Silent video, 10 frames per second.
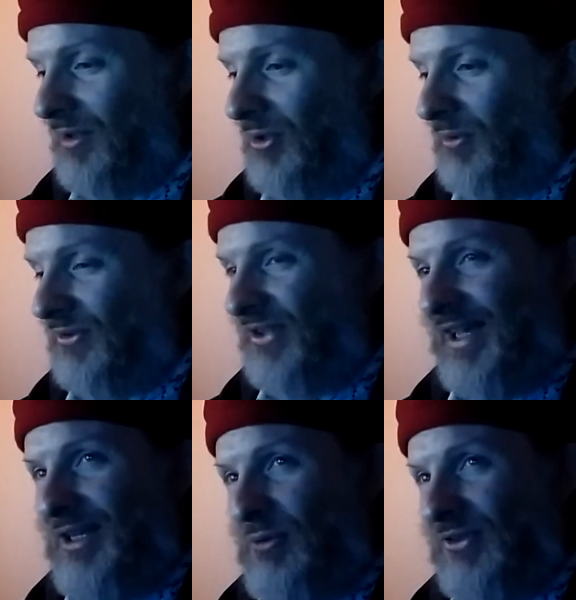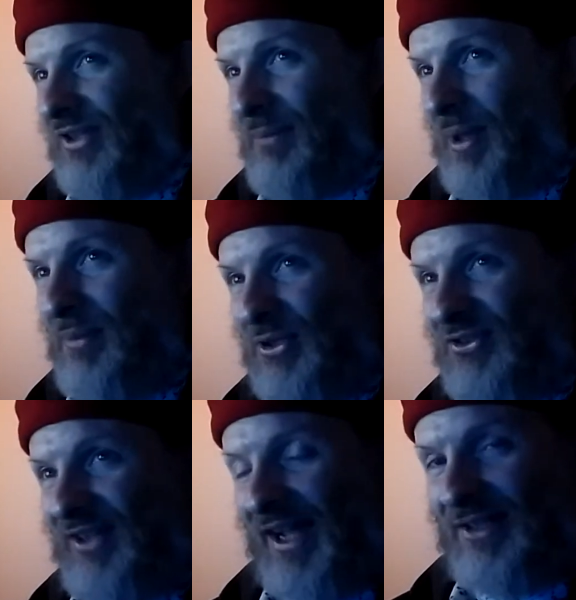You could say maybe
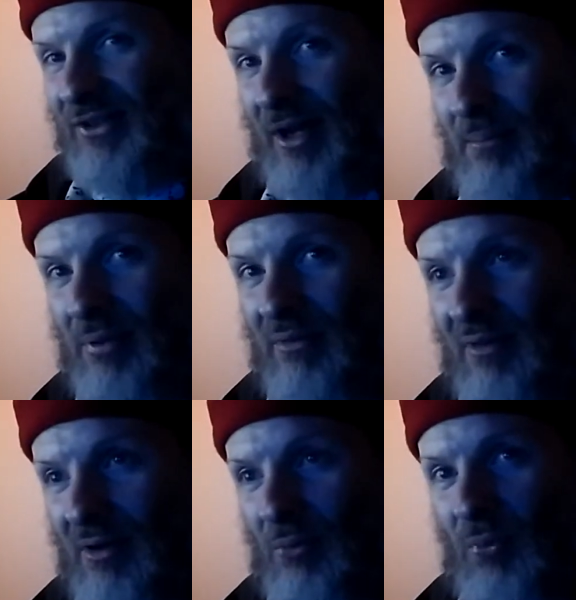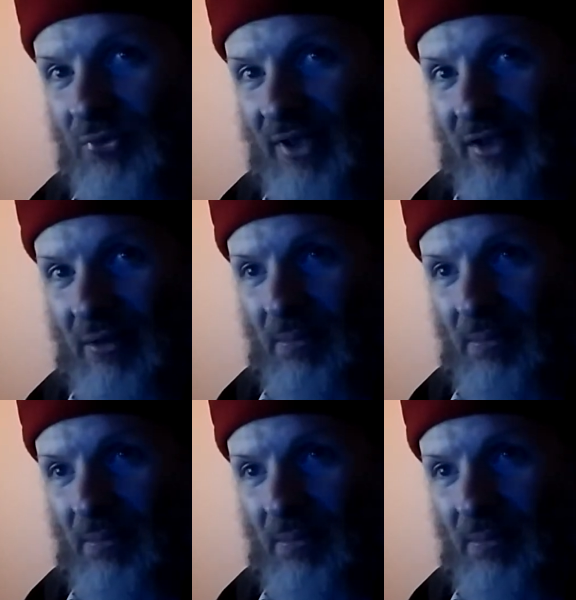Stand Up was like the